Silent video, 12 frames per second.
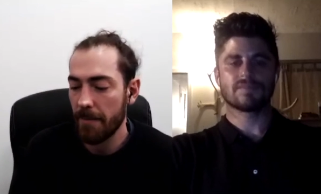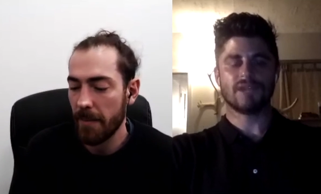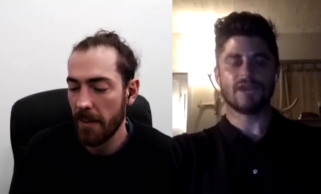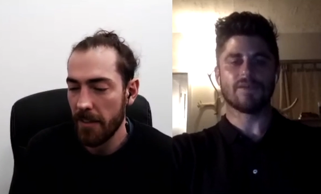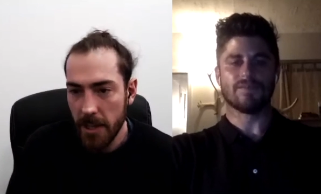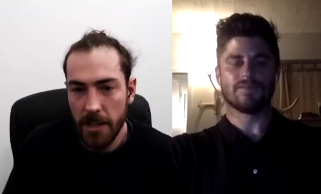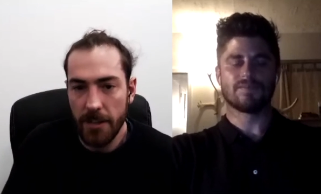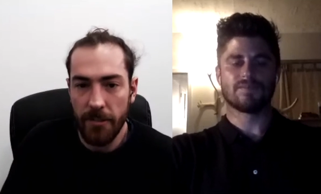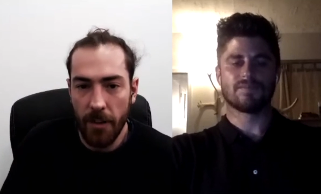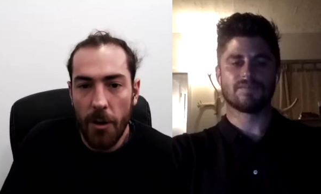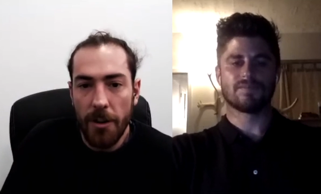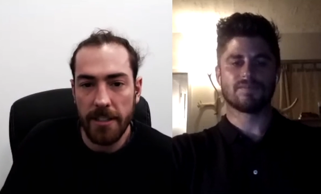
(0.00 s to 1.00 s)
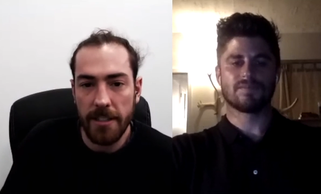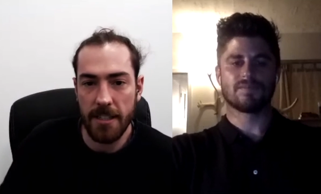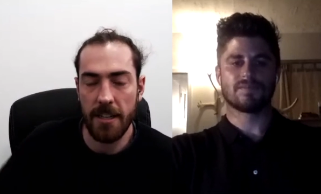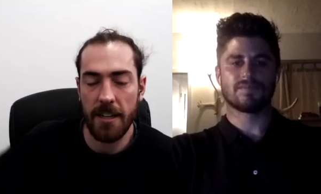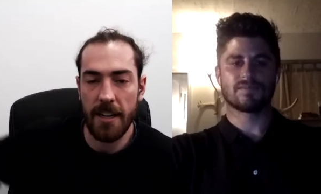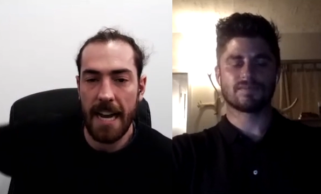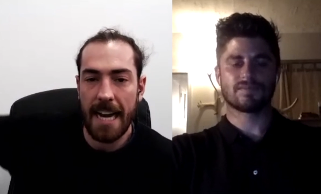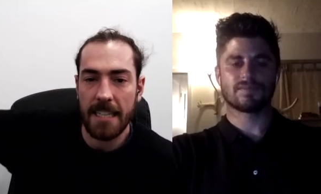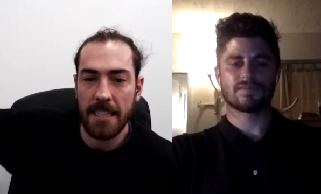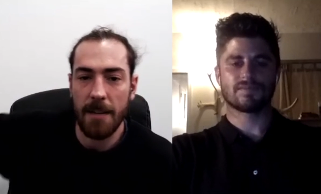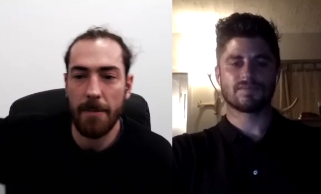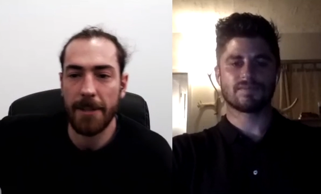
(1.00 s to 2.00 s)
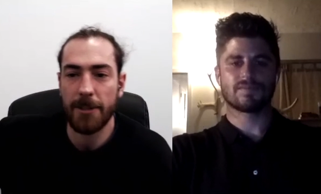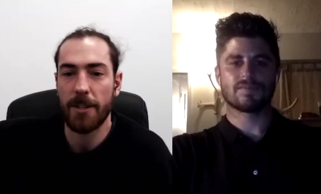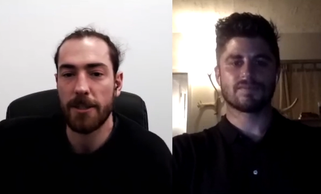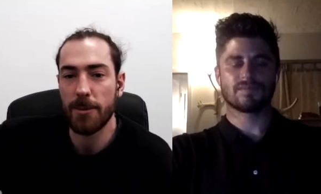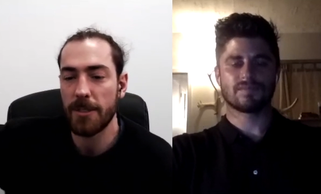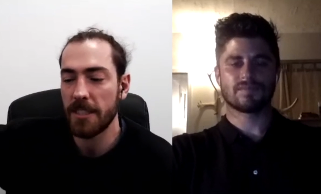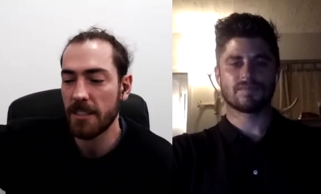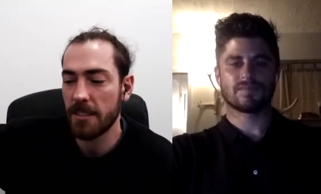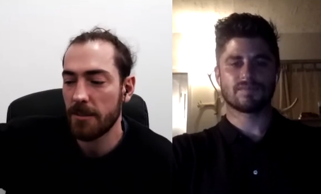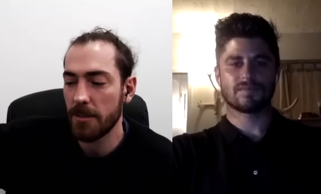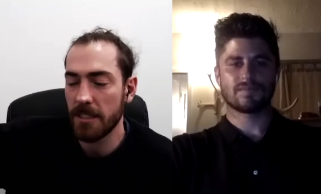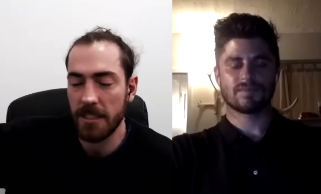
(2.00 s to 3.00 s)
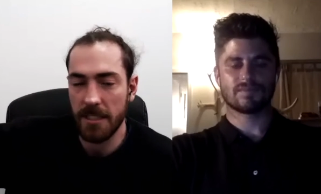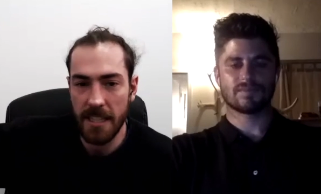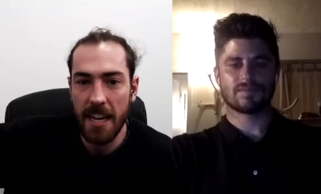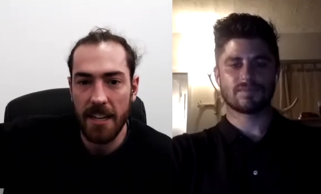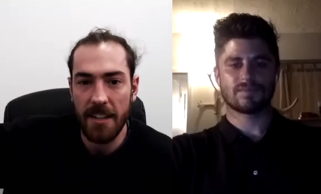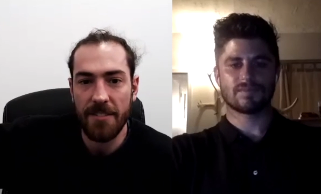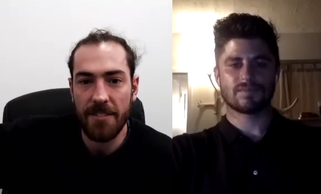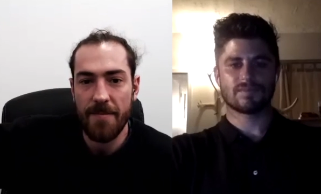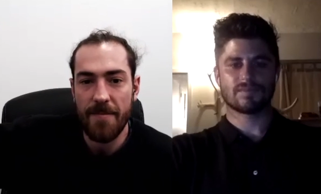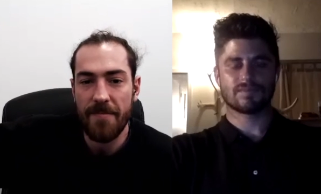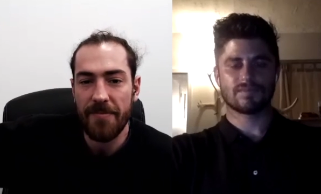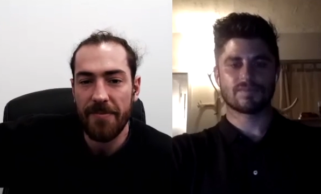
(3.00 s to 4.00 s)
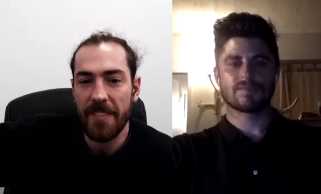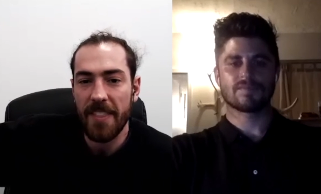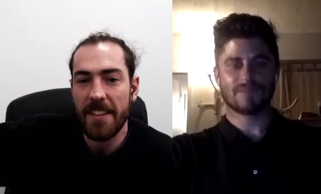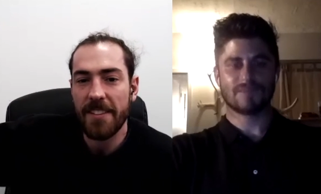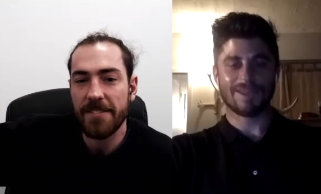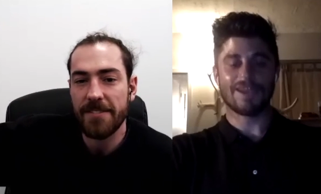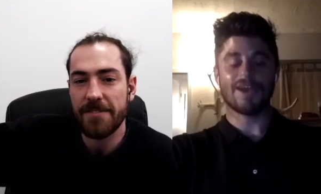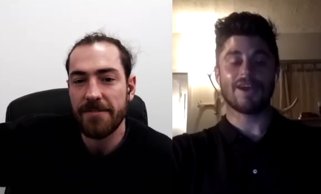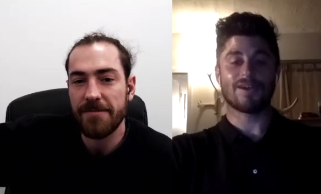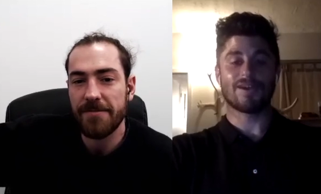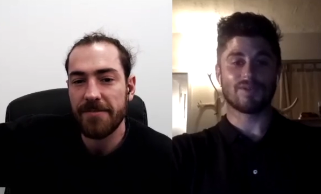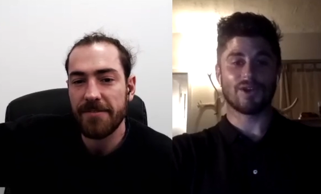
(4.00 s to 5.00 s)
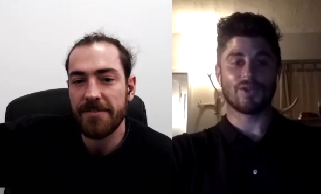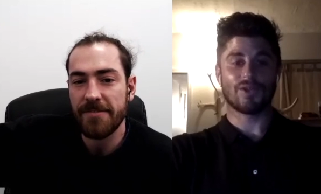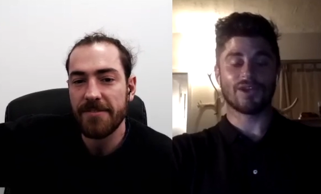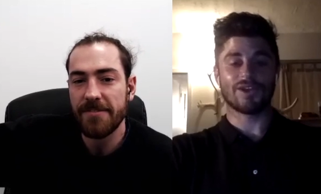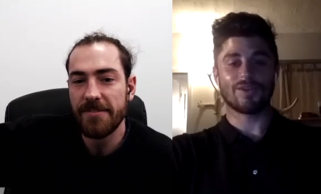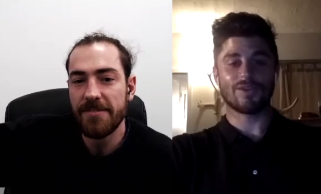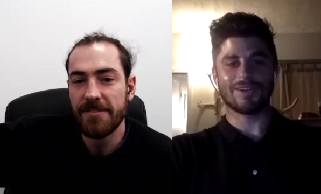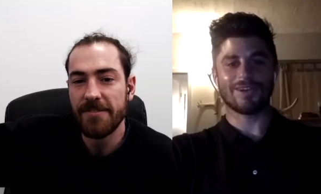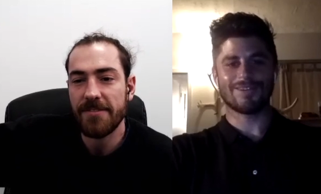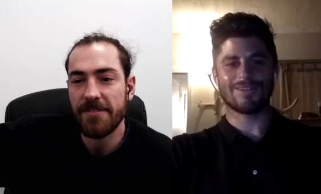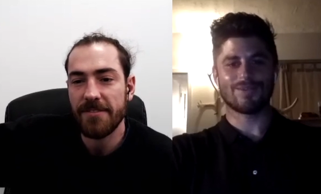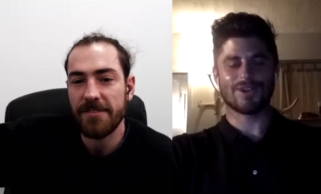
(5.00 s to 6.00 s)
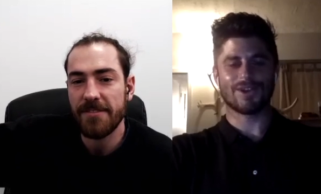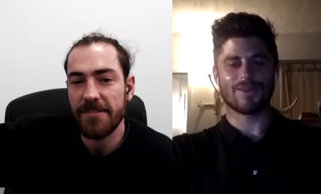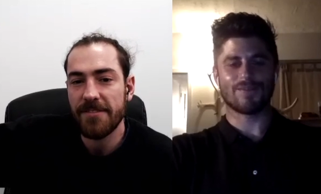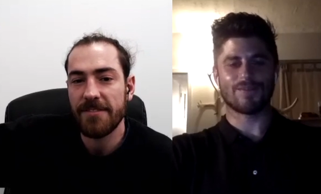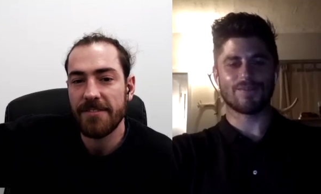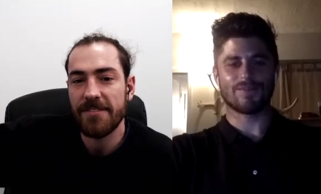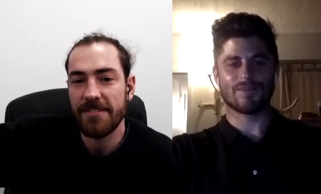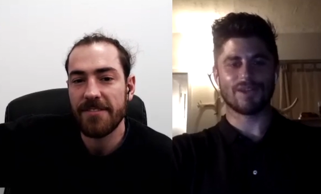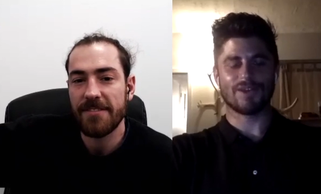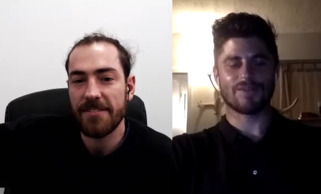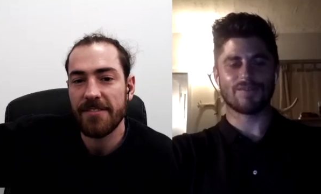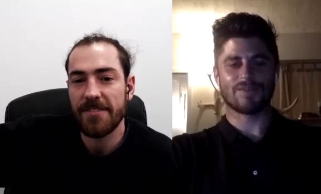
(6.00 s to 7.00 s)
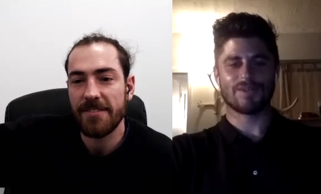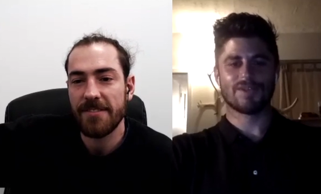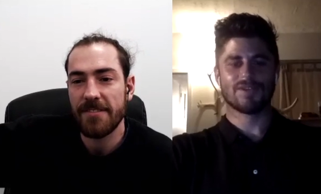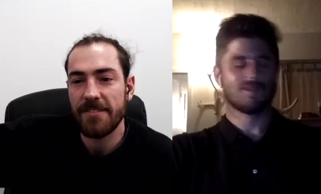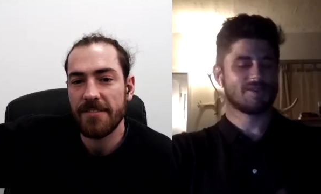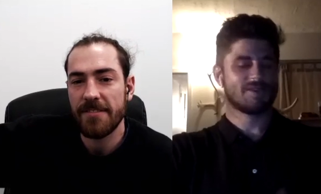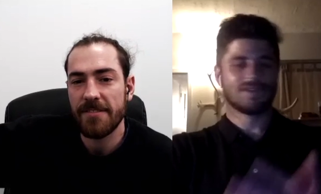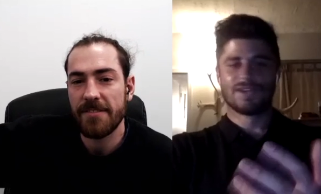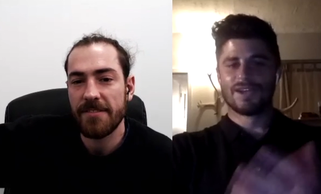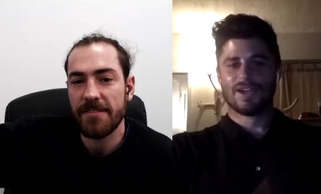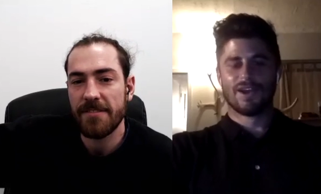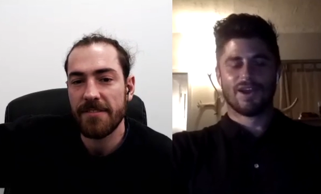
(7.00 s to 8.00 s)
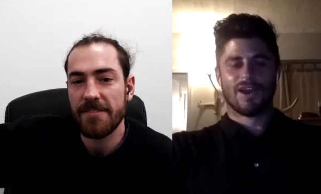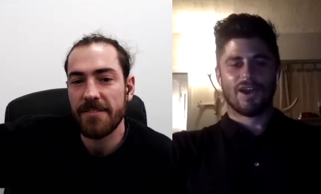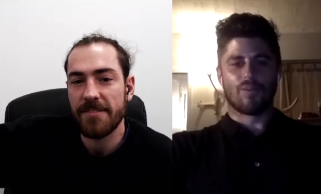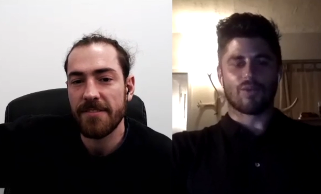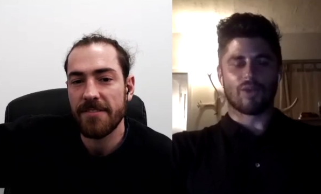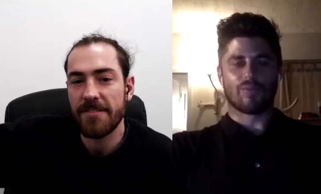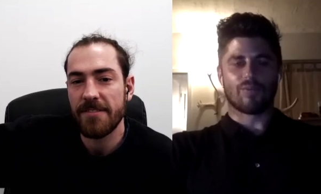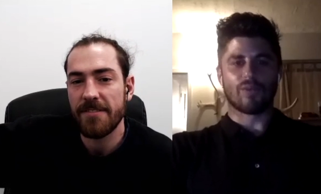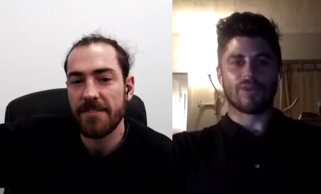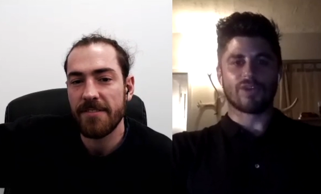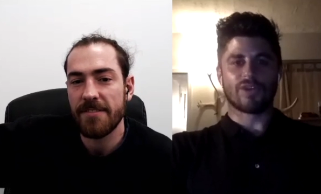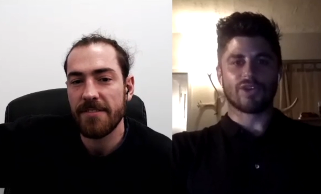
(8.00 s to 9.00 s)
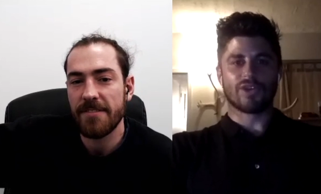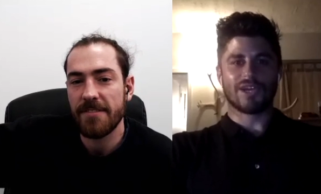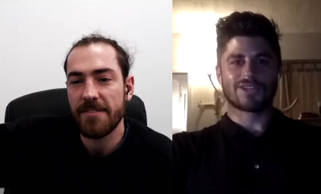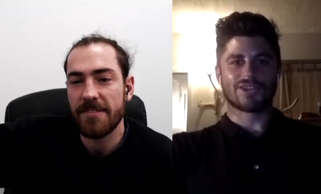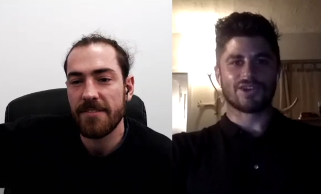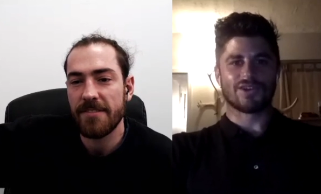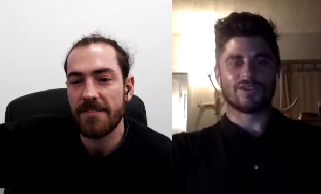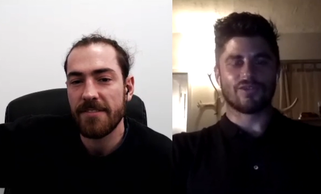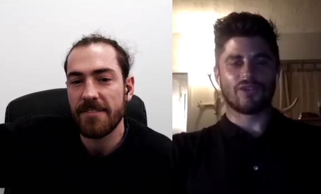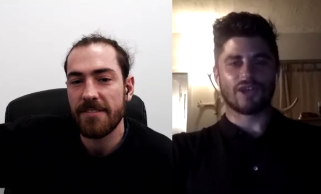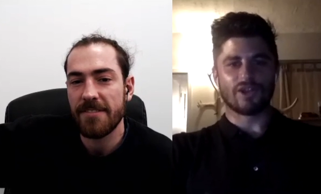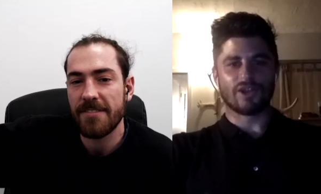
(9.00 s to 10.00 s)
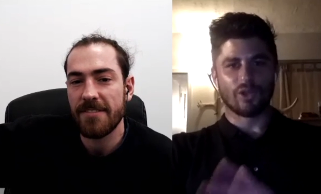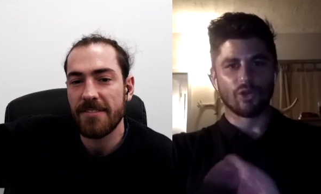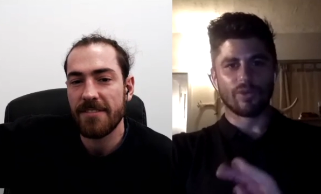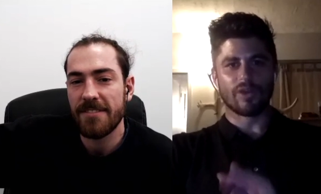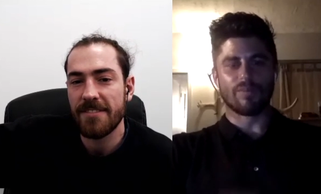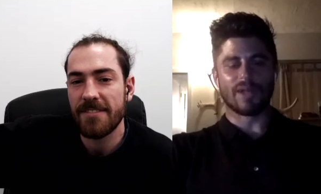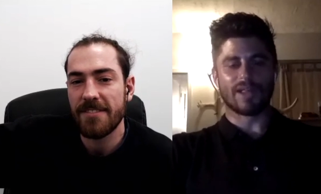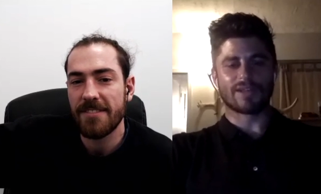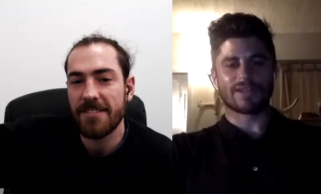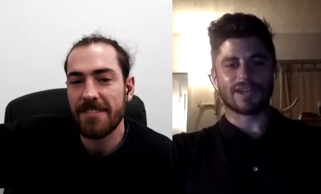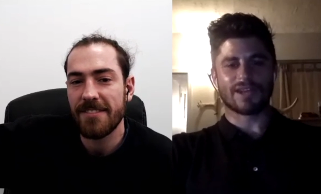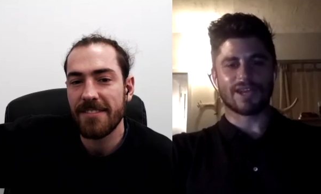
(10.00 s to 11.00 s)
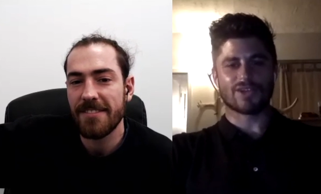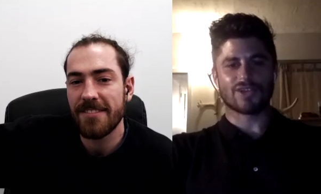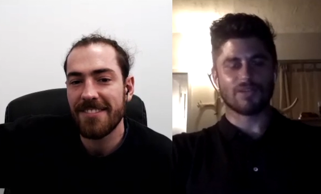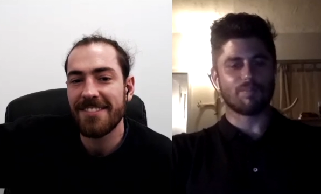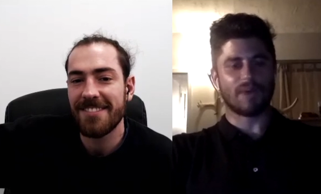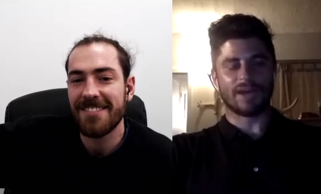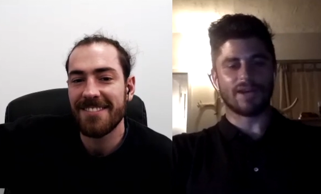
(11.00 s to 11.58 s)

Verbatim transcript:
Speaker 1: yeah devoted to acting in mental health which is which is sick yeah no thank you man
Speaker 2: but um yeah I pro- probably do need to find a little bit of balance occasionally but